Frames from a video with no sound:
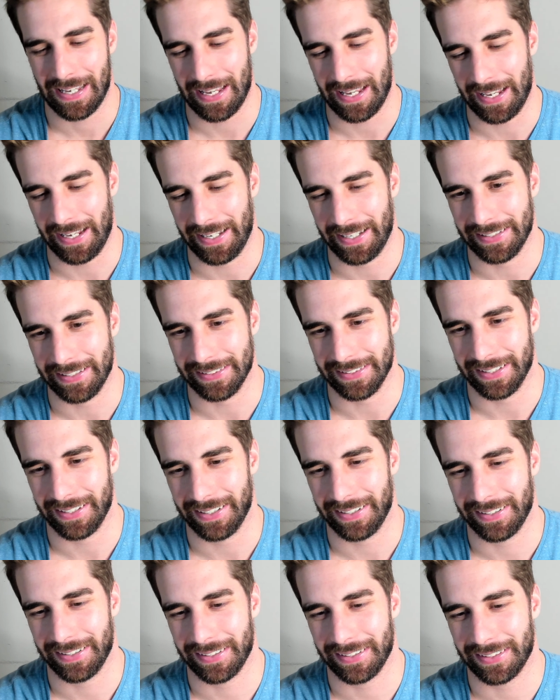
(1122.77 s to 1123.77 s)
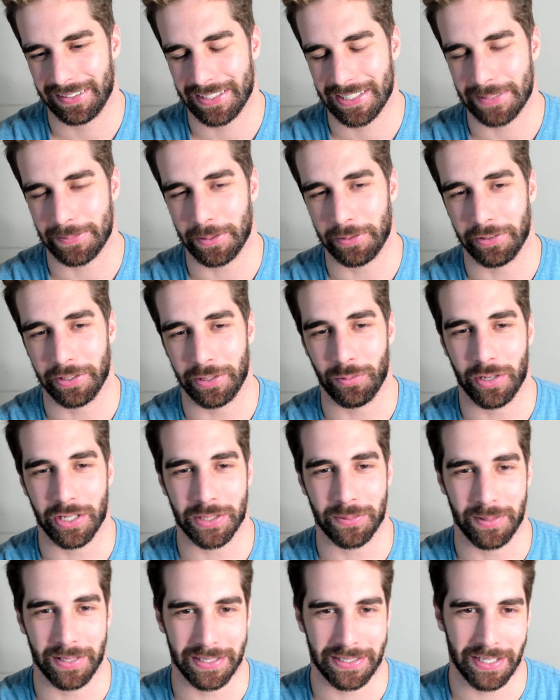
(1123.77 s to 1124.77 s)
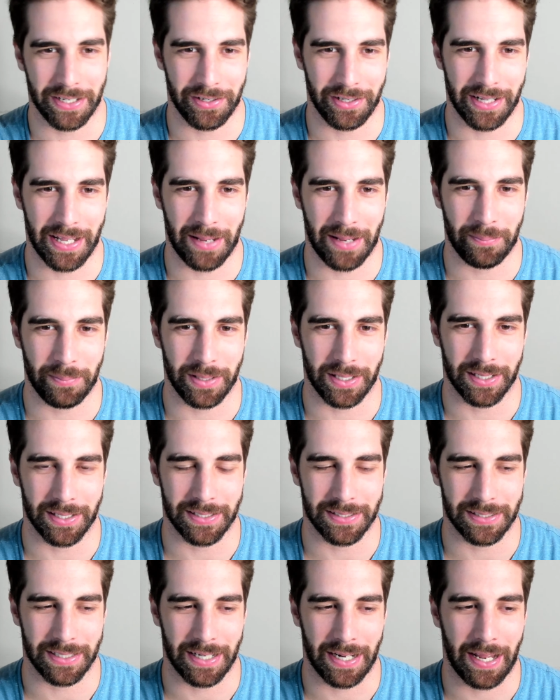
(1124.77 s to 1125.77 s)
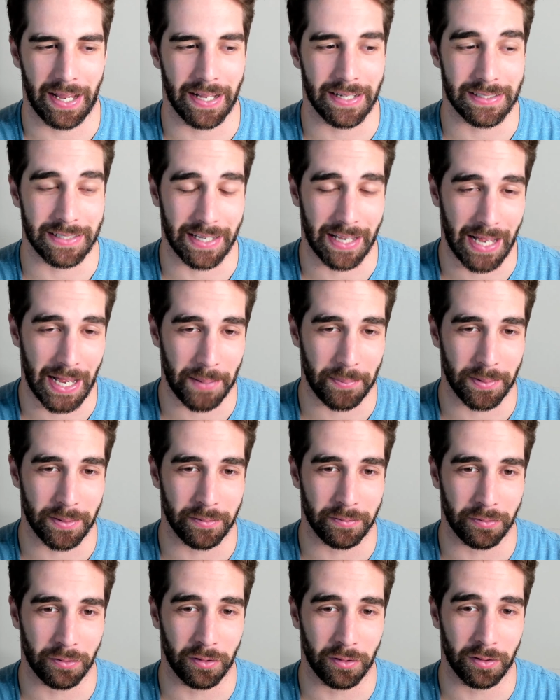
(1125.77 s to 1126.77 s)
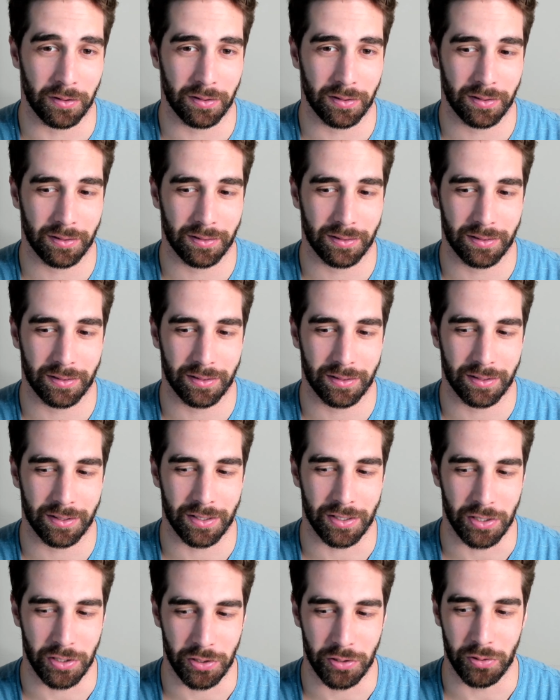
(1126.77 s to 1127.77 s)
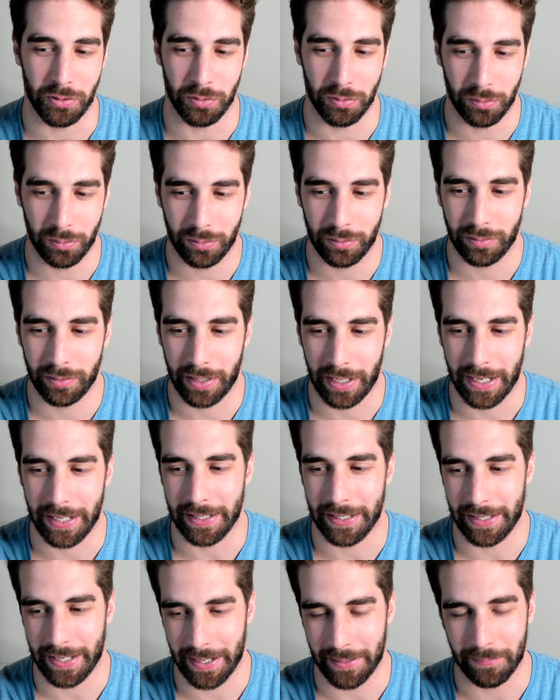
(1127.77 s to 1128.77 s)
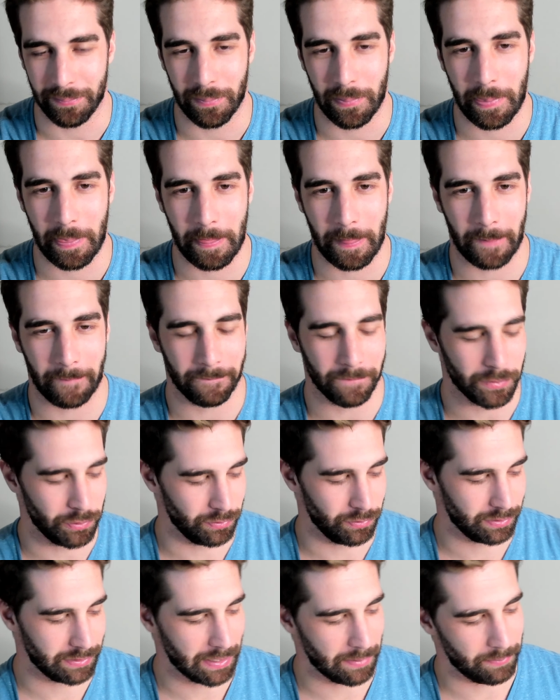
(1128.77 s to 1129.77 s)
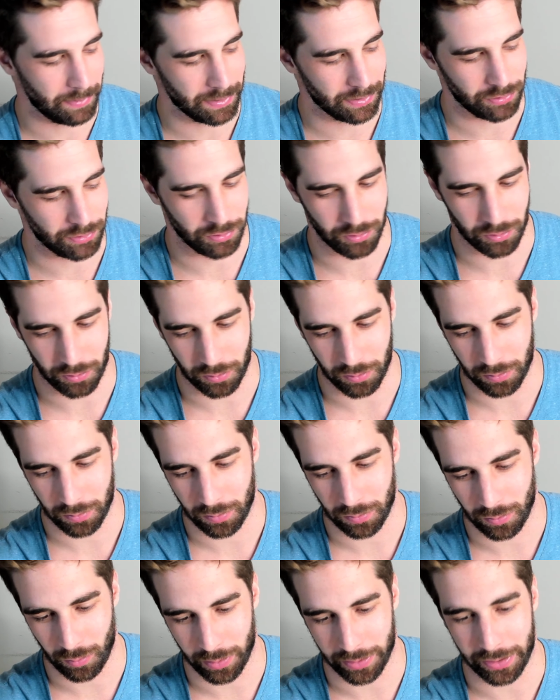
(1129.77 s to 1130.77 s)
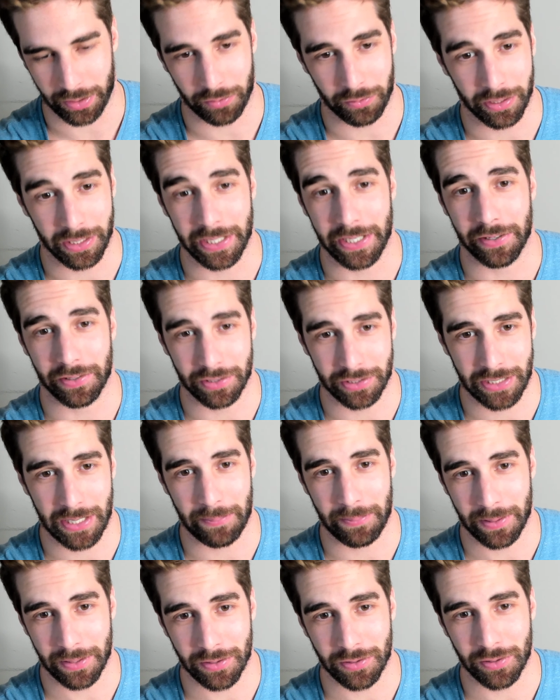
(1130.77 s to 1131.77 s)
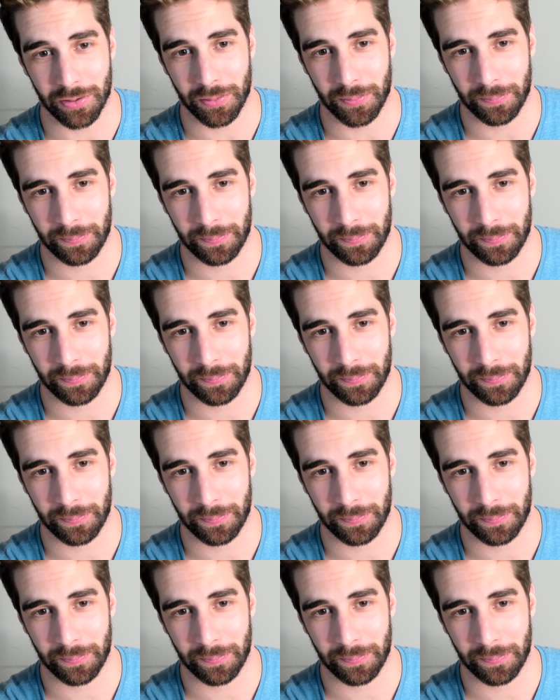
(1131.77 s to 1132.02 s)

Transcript: And uh, Spirit really wants me to tell you that because it had to happen for you and them to step into what they're really here to step into.